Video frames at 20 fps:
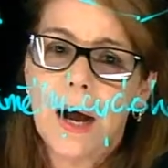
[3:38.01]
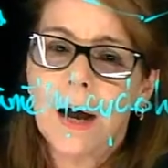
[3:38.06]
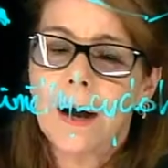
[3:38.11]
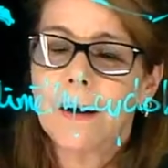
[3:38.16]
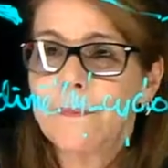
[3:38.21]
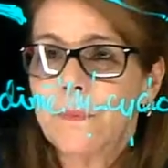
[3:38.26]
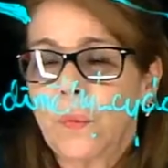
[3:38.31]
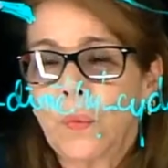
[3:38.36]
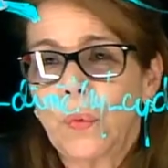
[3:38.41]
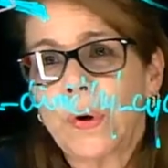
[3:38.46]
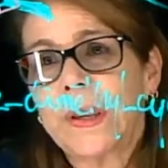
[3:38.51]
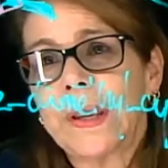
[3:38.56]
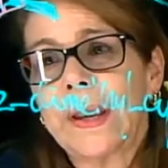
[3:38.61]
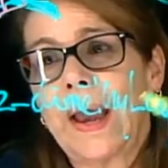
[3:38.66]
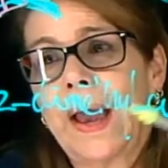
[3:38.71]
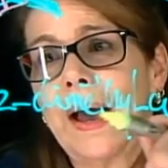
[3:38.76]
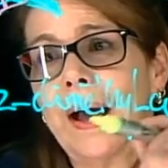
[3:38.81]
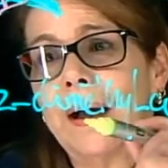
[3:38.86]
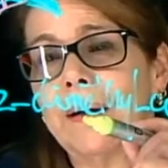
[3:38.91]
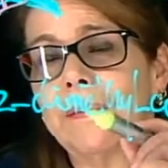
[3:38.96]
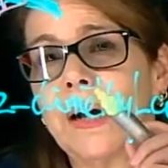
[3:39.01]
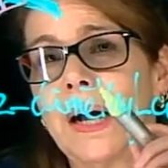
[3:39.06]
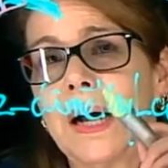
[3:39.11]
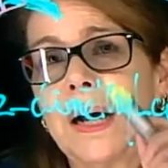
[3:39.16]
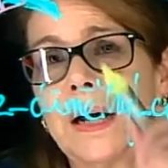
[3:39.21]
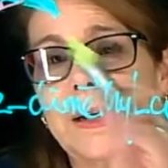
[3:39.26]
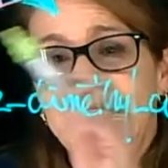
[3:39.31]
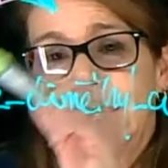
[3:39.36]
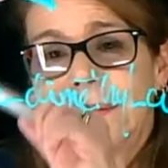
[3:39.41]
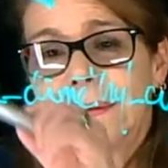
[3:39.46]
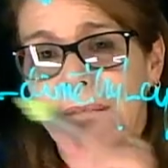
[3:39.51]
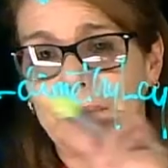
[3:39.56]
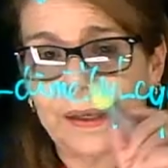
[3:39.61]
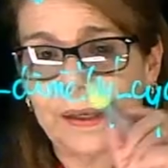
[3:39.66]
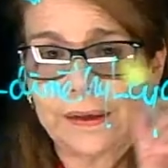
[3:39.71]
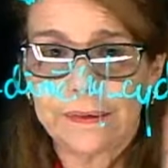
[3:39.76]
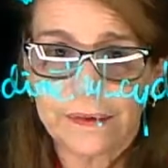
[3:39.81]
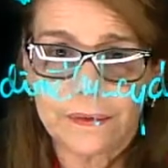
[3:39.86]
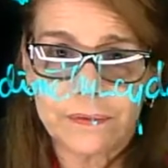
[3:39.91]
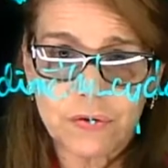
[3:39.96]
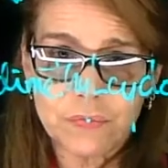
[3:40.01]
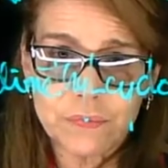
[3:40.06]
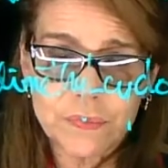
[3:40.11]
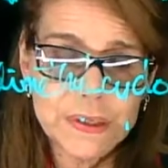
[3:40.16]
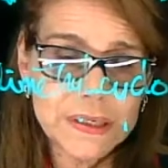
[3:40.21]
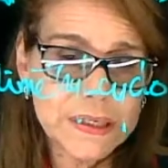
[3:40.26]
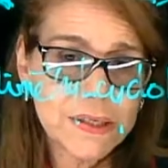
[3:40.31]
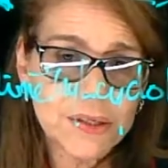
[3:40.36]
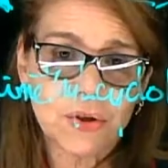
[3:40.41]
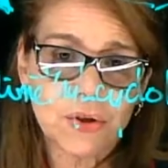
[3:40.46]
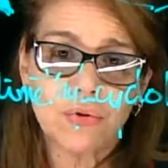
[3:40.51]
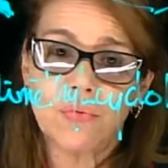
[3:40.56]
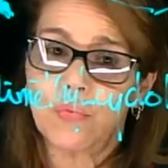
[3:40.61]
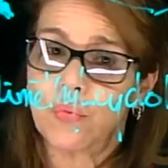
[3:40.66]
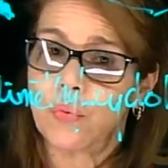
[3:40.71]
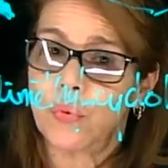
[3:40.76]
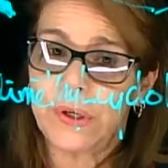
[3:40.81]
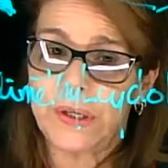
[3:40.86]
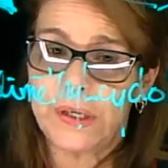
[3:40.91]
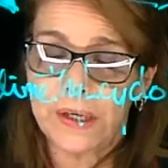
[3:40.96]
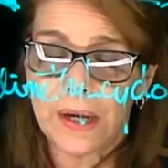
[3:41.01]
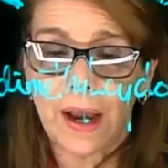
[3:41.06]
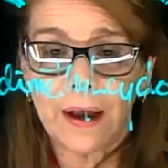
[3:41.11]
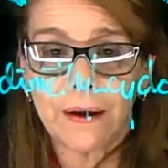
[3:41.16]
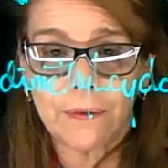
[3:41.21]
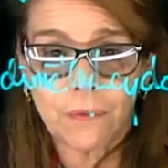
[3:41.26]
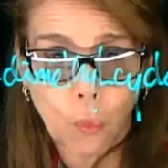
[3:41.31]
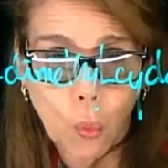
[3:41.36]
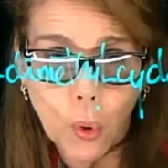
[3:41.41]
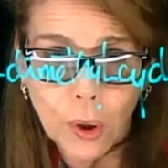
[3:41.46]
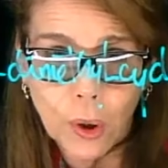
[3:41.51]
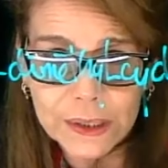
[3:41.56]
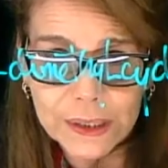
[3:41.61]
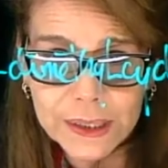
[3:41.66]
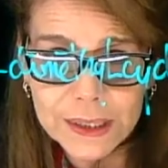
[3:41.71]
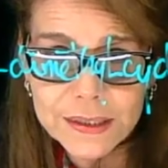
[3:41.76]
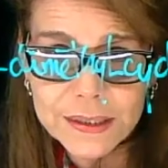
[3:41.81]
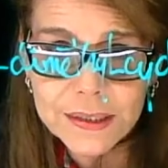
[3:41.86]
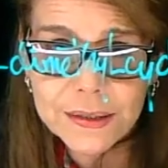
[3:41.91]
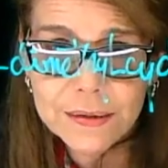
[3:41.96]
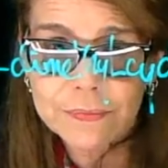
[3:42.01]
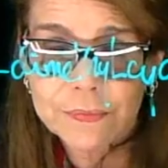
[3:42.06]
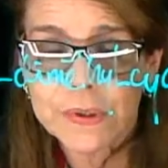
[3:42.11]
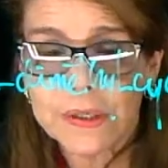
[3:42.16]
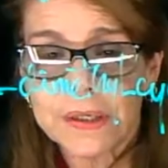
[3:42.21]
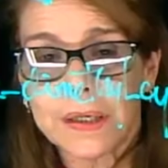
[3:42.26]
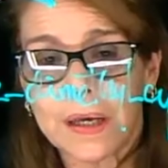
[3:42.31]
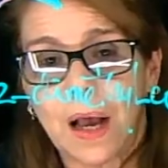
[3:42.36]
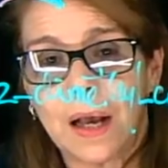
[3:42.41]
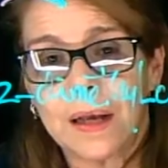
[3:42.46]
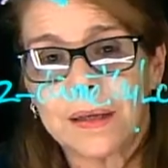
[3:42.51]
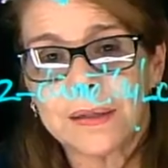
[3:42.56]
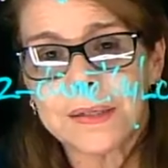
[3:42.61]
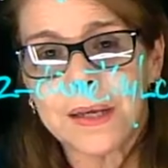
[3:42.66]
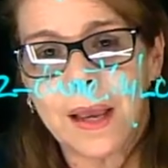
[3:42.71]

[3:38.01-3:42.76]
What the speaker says: we have, in the case of the meso, we have one less because